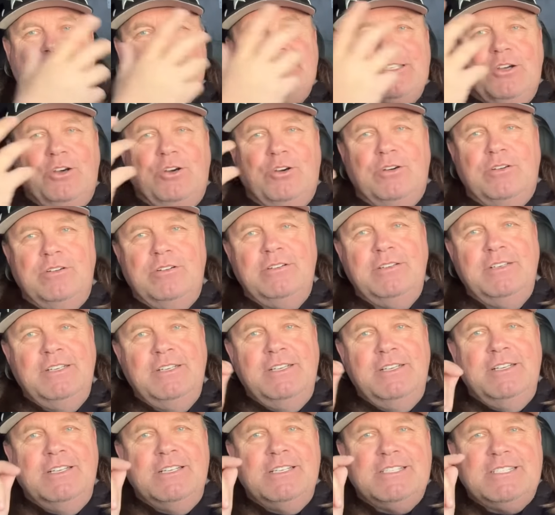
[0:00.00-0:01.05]
So
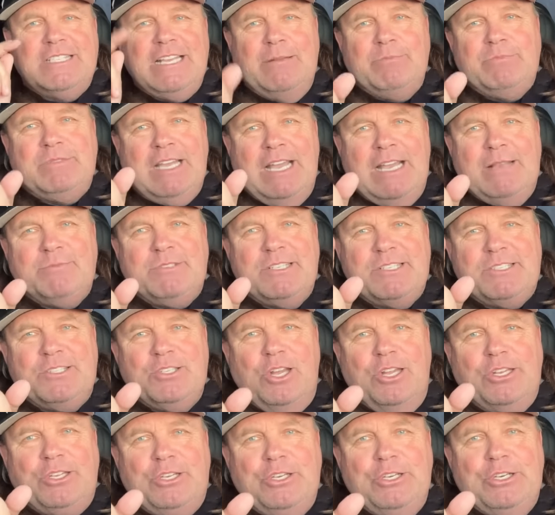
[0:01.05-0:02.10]
sometimes it's
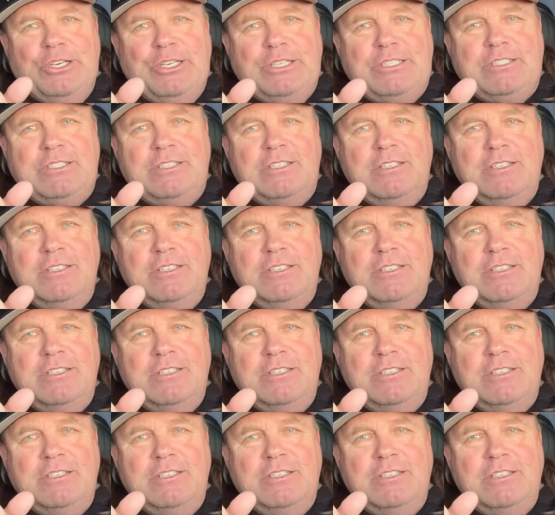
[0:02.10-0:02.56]
not good